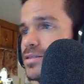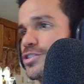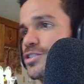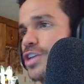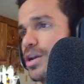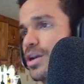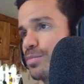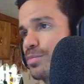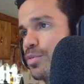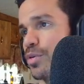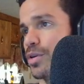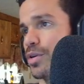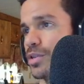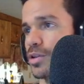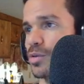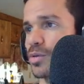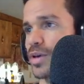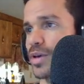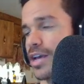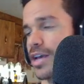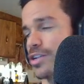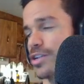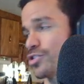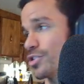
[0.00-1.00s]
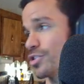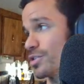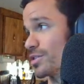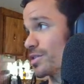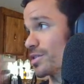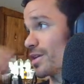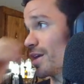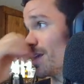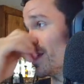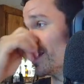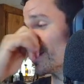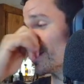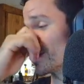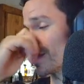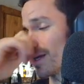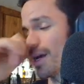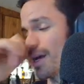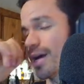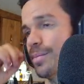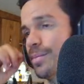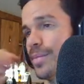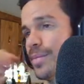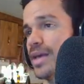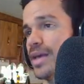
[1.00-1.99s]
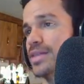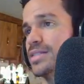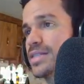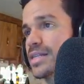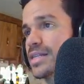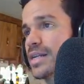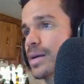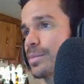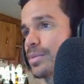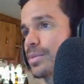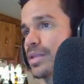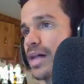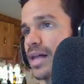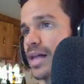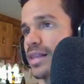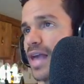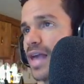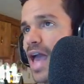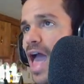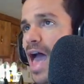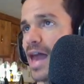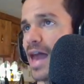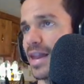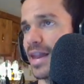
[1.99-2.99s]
checkpoint locations is amazing. I'm glad they added